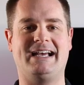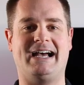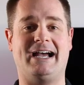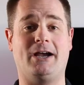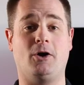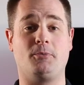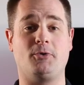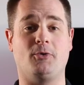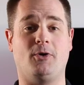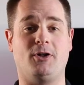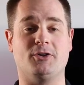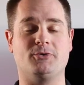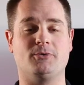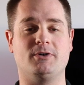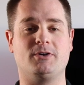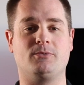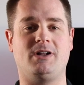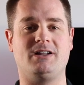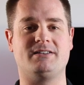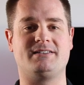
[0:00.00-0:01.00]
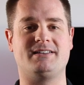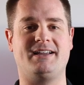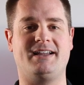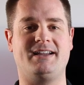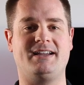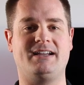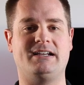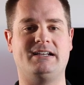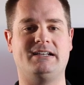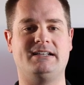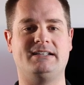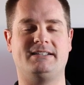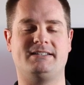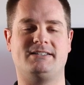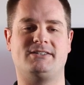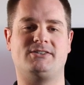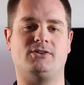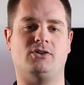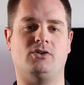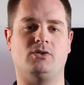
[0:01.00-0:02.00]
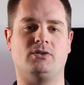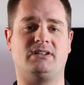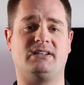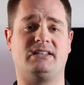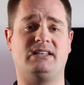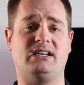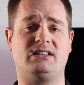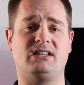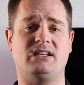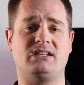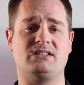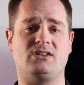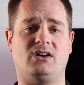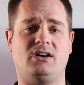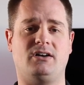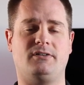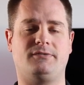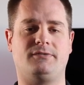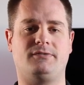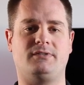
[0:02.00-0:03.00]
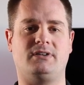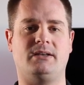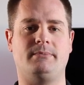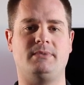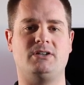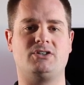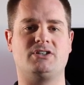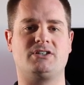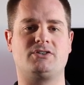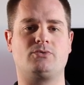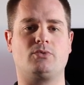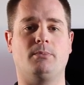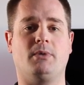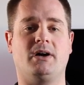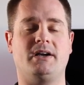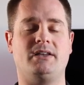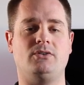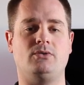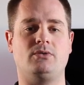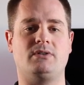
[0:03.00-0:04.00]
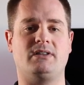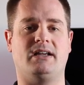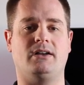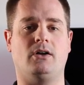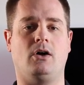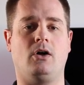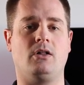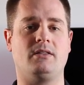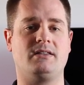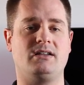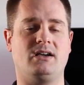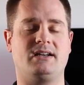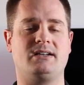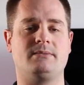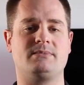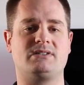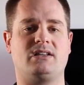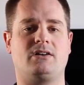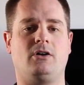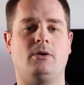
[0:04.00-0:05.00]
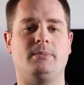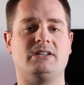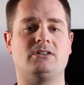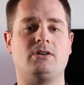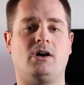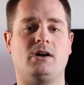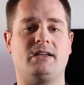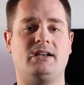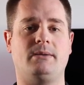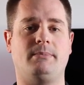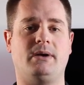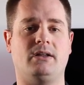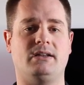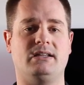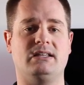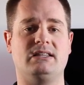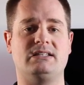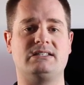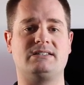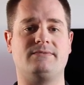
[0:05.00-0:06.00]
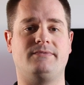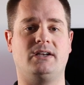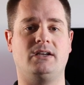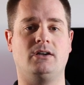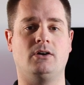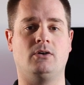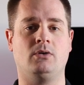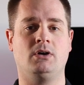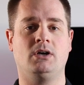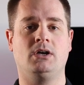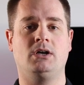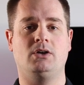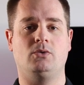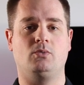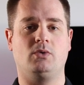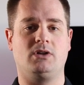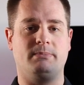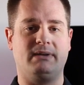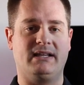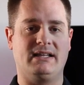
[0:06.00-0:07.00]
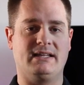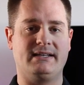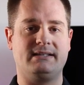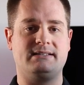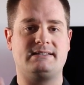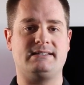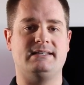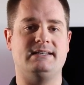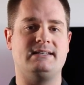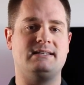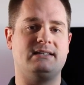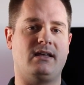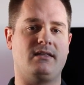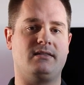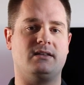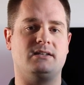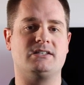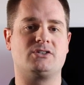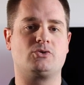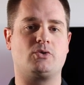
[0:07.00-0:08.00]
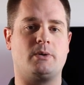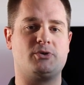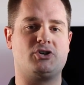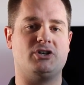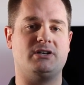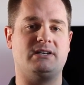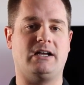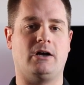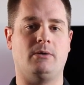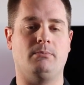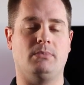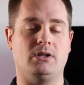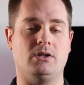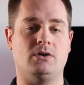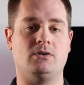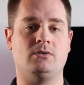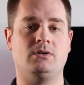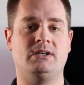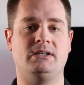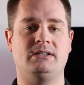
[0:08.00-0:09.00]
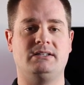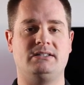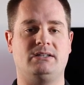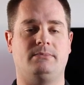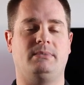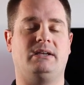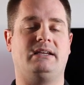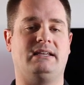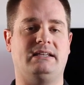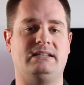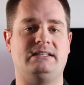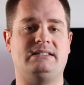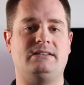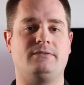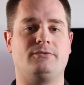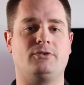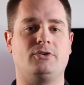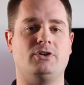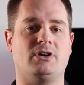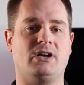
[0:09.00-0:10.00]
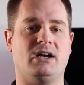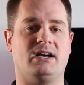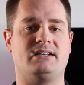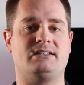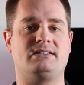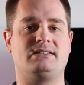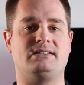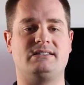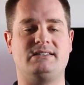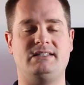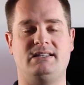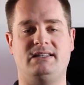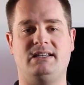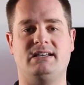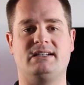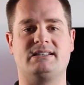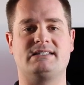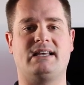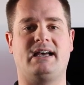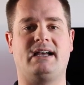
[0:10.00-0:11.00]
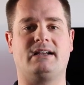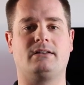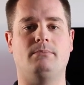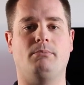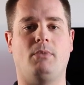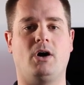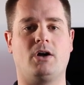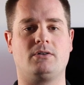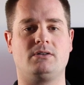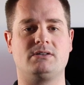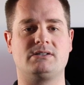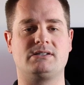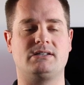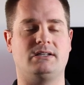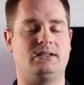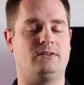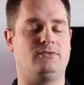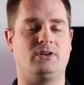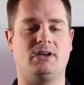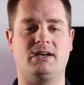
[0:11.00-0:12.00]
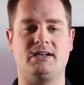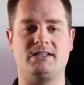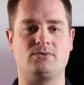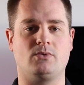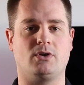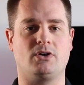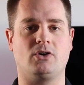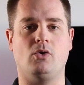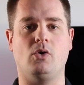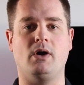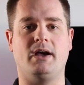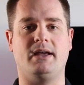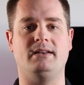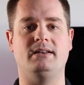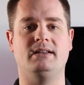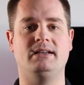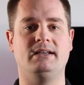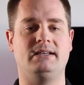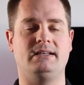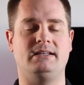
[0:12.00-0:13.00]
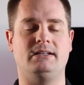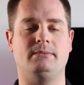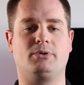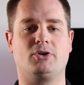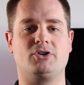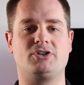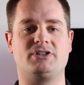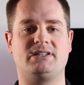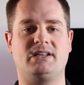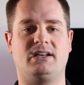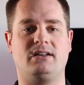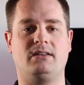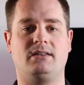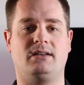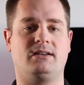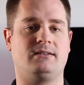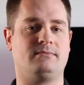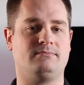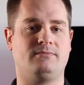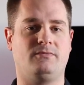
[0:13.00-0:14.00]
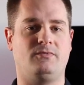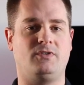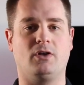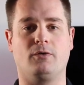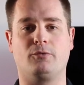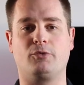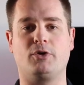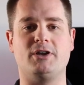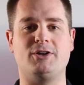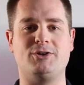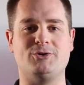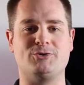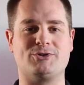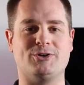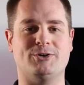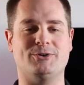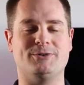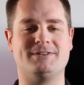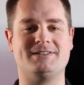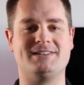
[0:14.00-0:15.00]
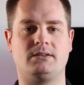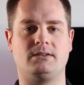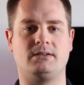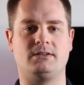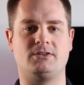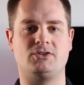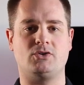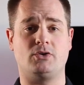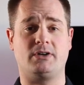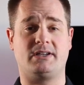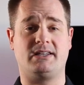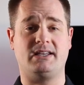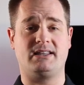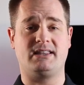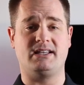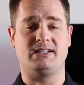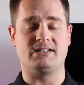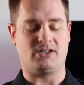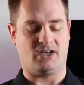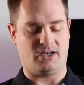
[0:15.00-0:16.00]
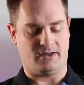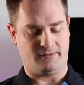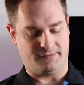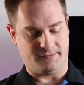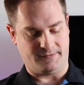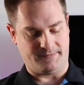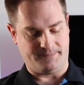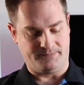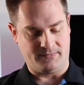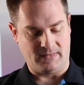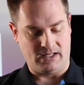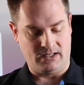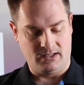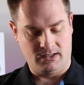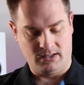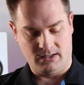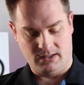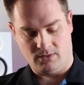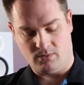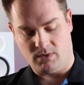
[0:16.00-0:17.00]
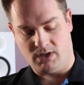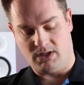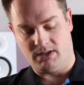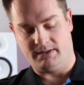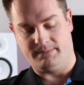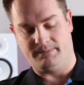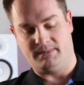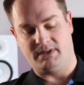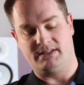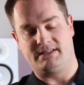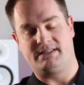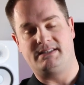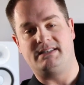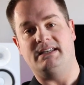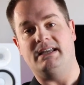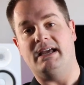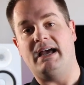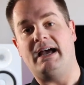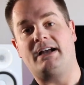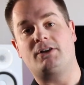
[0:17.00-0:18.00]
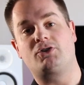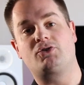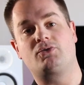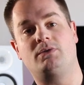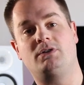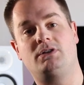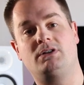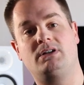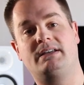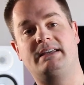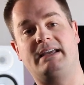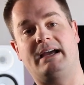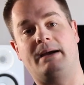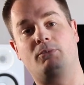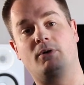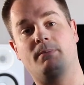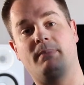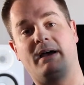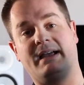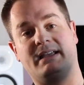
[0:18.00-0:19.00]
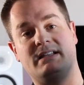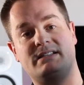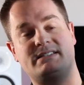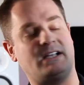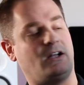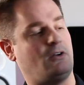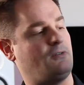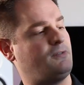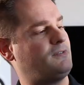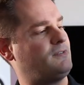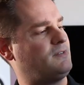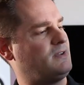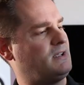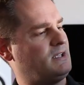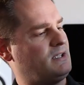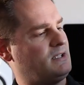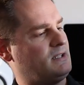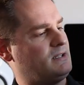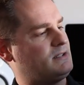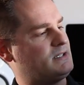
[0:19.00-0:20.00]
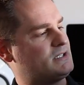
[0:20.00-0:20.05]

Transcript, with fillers: I hope you all doing well today. So to kick things off, let me just remind you that all the items that I'll be talking about in this video will be linked in the description down below to make it easy for you guys to see the exact models. And if you guys want to go ahead and purchase anything, feel free to do so. So to kick things off, well, it's the actual camera bag itself.